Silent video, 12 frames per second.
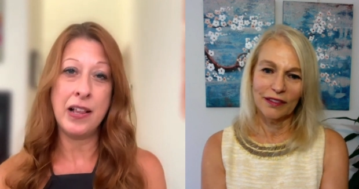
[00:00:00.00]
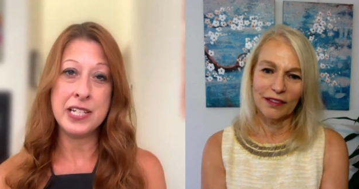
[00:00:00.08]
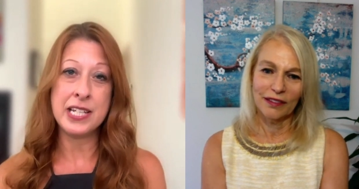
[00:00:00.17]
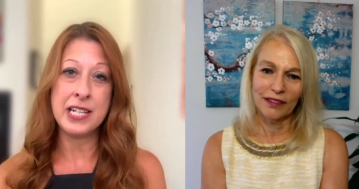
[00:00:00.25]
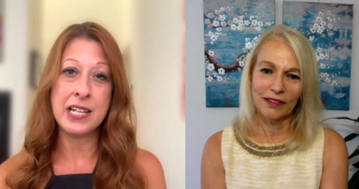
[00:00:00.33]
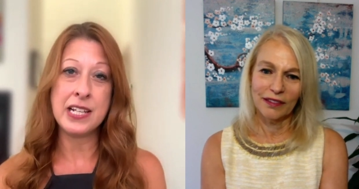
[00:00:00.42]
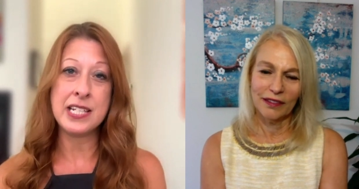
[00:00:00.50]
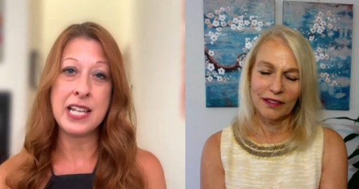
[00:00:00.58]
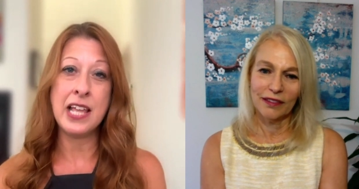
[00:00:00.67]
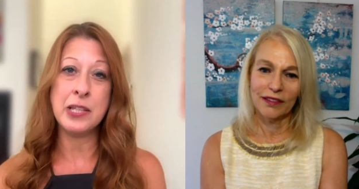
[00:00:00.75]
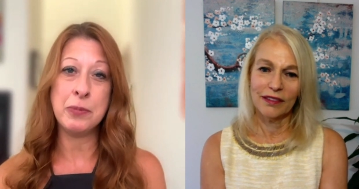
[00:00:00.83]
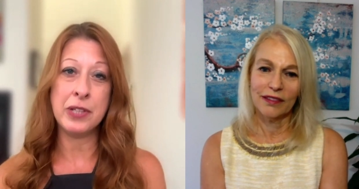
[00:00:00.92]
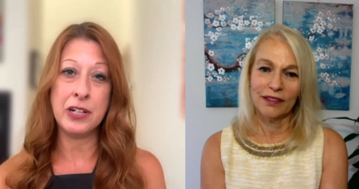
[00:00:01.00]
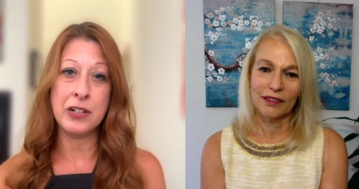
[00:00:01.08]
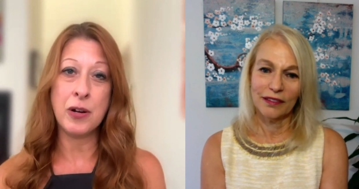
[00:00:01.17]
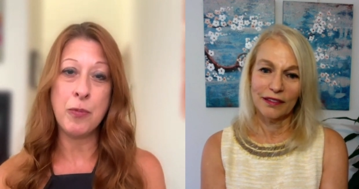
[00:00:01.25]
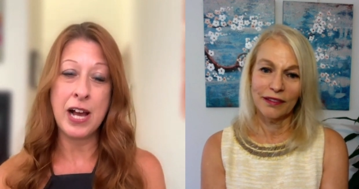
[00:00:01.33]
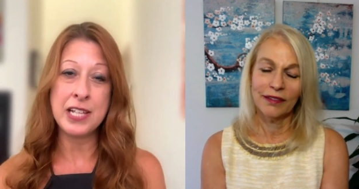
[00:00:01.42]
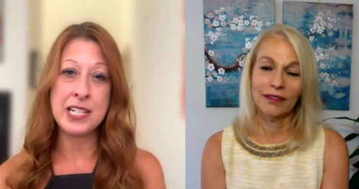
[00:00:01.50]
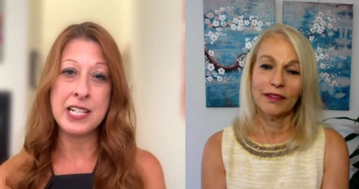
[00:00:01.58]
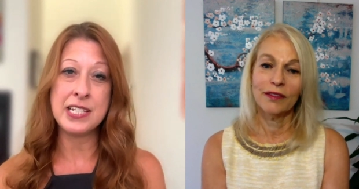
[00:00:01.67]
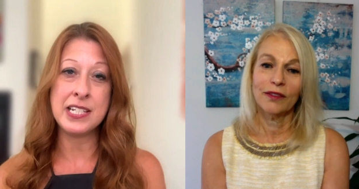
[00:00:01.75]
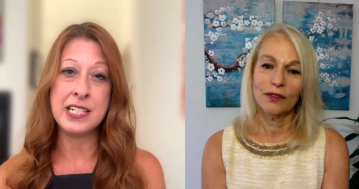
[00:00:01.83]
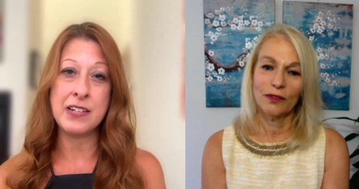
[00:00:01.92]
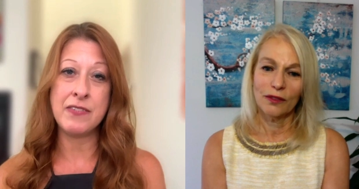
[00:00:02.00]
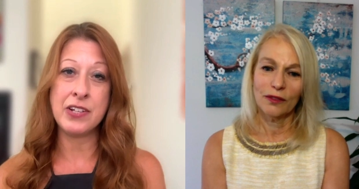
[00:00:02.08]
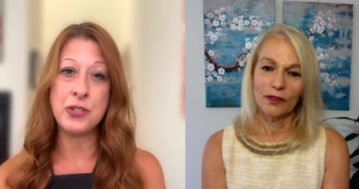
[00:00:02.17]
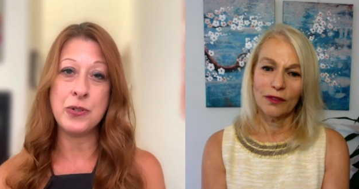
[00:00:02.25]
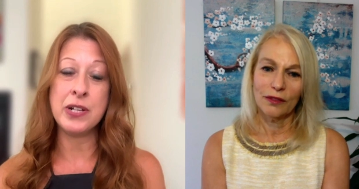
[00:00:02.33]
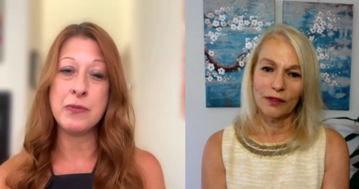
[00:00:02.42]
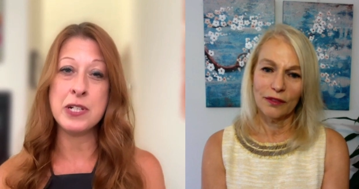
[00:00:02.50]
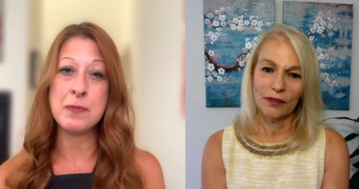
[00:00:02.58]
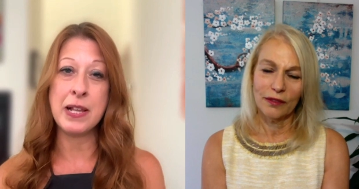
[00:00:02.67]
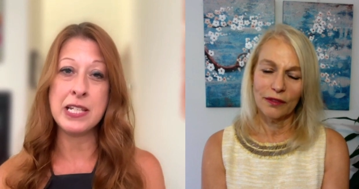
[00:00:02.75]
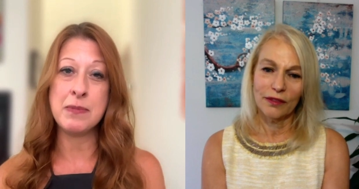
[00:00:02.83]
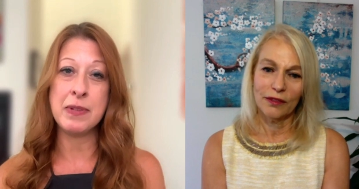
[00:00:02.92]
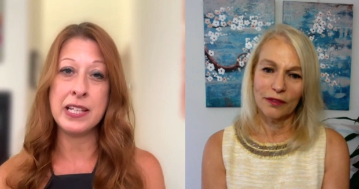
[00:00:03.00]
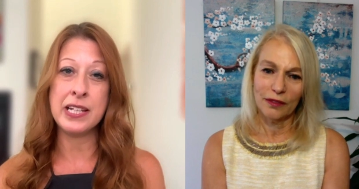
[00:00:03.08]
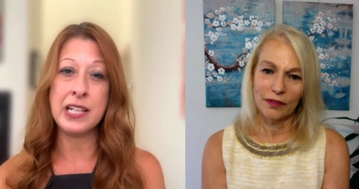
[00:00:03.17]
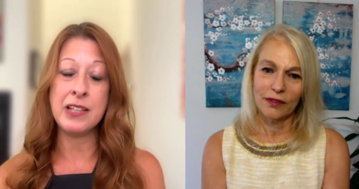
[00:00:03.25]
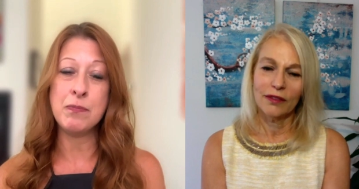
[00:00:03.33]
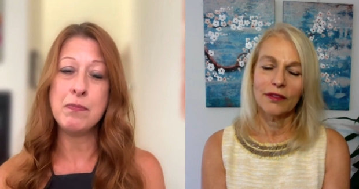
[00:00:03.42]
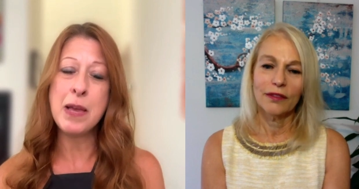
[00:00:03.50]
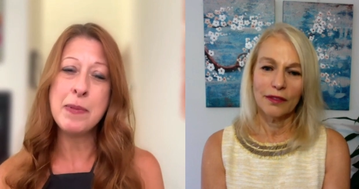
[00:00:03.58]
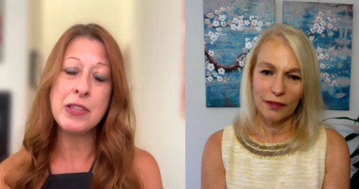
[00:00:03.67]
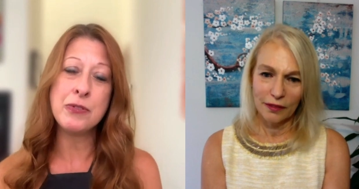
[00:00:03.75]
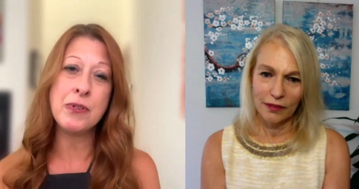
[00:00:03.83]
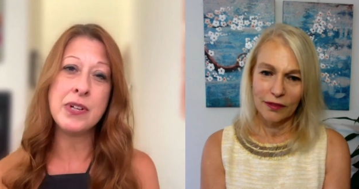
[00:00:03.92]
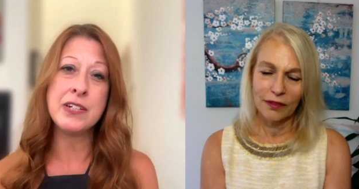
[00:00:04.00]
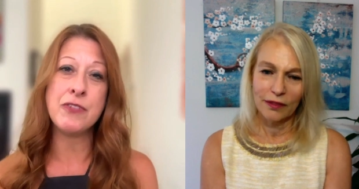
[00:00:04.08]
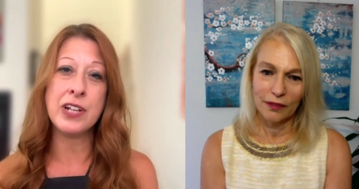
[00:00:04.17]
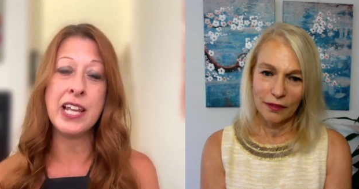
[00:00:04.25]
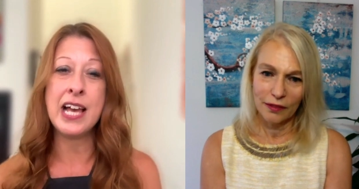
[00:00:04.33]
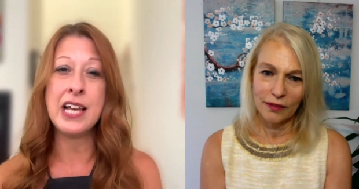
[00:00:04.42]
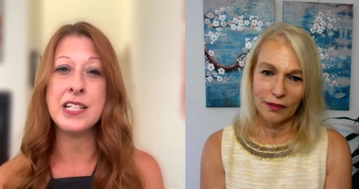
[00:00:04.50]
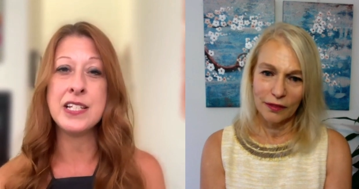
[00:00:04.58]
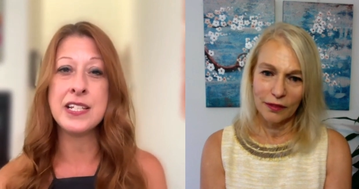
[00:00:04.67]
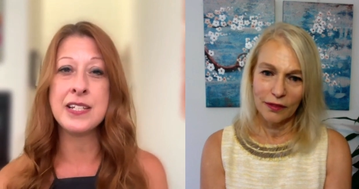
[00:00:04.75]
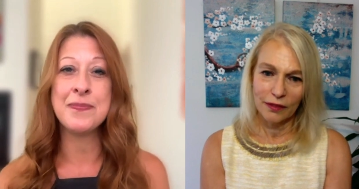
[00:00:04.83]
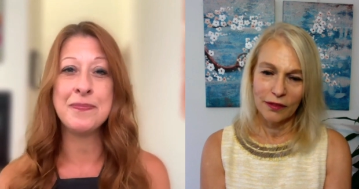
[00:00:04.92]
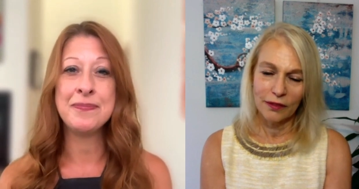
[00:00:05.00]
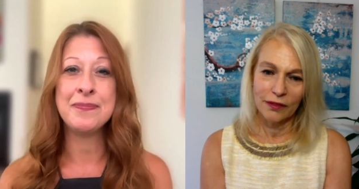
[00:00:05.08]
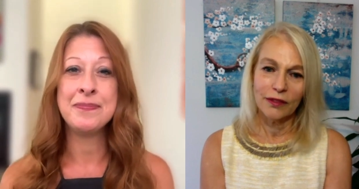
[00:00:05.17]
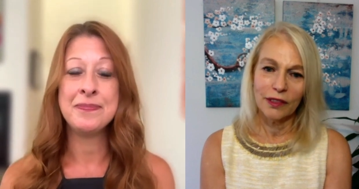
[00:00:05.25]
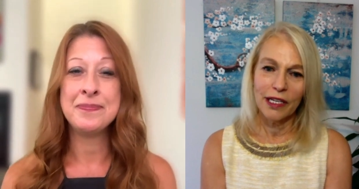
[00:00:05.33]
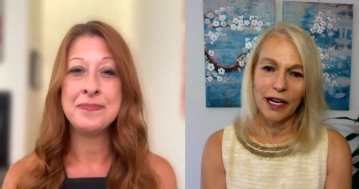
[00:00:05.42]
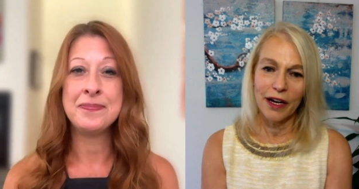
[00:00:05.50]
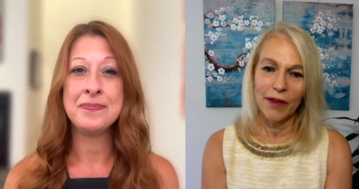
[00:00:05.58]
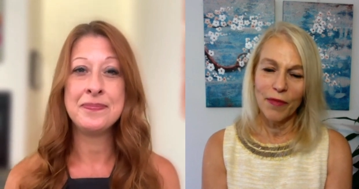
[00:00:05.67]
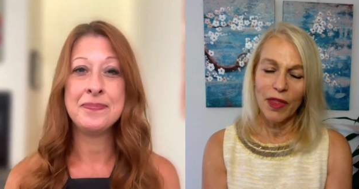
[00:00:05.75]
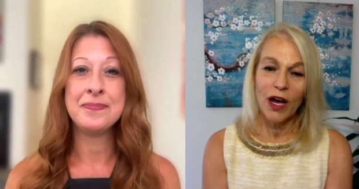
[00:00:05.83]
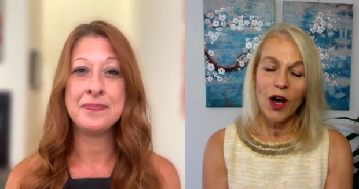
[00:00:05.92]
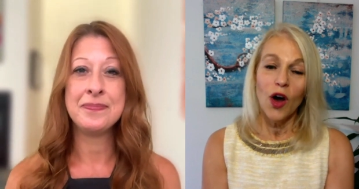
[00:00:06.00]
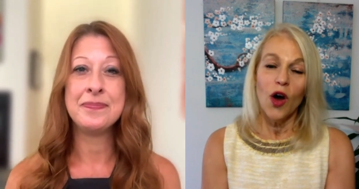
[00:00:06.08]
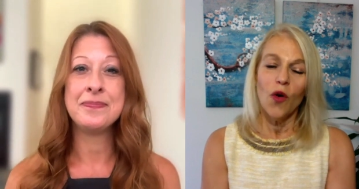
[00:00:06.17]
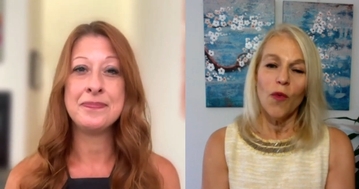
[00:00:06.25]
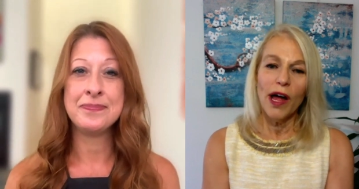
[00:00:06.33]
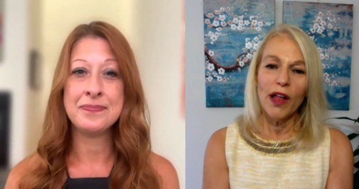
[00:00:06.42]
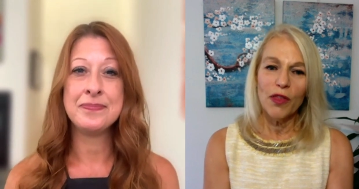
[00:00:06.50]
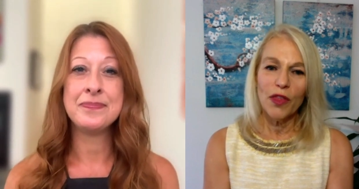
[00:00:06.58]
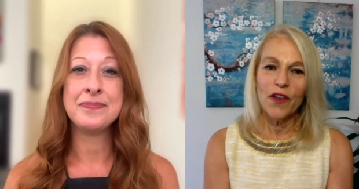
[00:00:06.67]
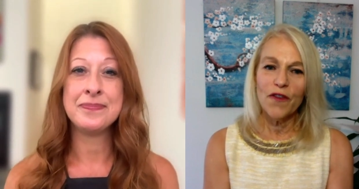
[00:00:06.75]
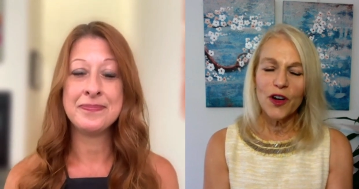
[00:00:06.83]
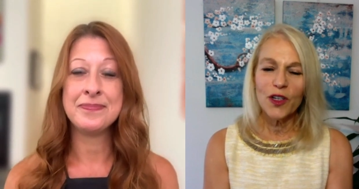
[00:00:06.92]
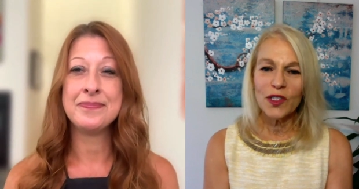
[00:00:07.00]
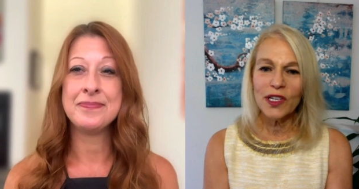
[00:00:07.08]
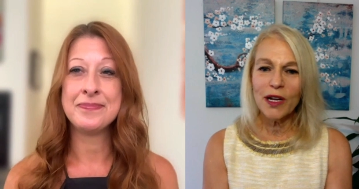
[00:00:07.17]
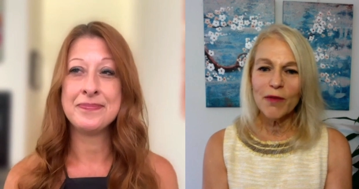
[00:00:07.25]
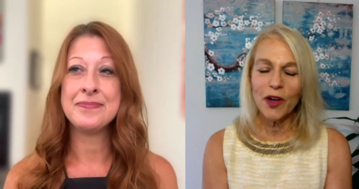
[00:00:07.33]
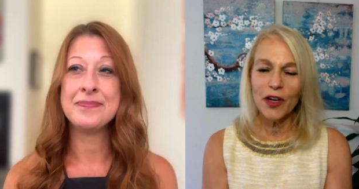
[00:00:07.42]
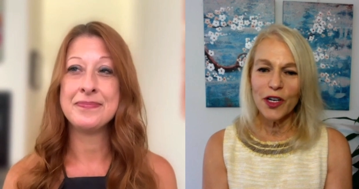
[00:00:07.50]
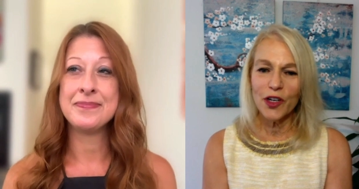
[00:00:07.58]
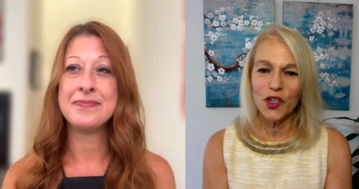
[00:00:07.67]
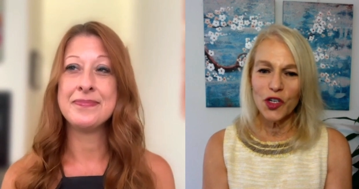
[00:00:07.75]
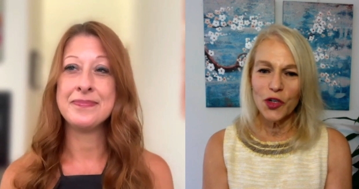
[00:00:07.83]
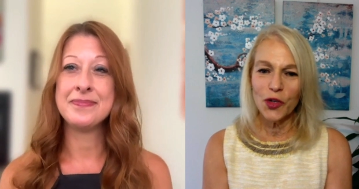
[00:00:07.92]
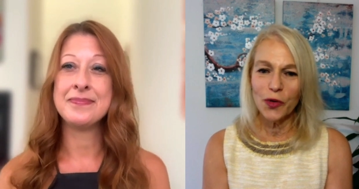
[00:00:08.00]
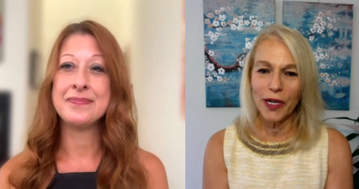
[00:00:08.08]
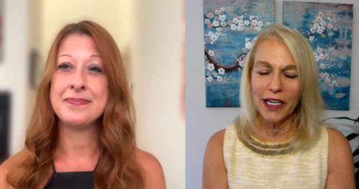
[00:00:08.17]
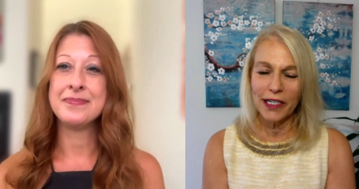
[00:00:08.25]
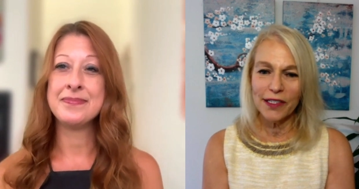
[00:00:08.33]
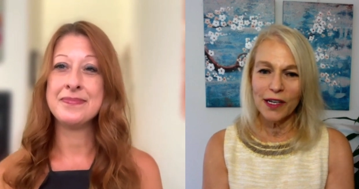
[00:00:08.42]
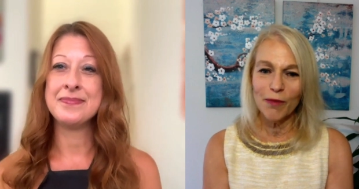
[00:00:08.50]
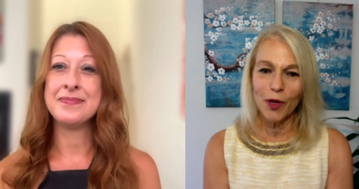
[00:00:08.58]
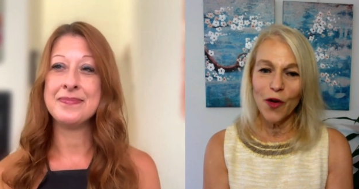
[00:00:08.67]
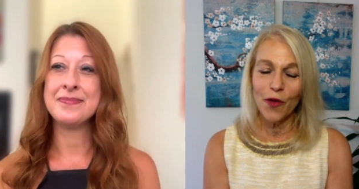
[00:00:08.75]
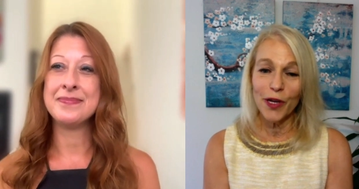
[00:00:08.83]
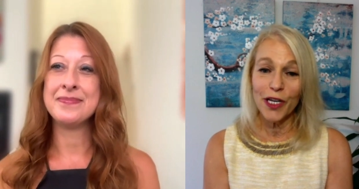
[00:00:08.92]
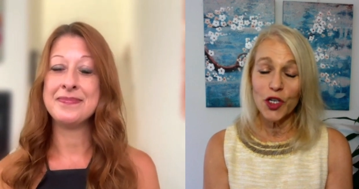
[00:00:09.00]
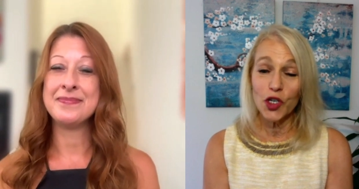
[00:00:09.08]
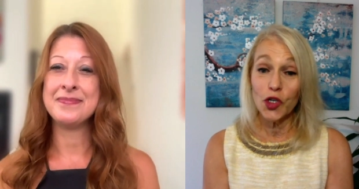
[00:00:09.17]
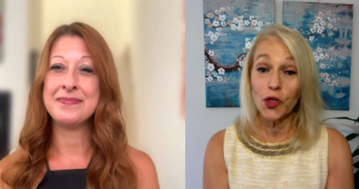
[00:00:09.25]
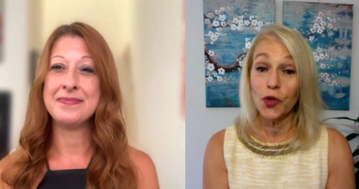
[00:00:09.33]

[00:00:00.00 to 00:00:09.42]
Speaker 1: politics and the political process and civic duty and responsibility, maybe through a different lens.
Speaker 2: Yeah. Well, the first thing I'm going to do is I'm going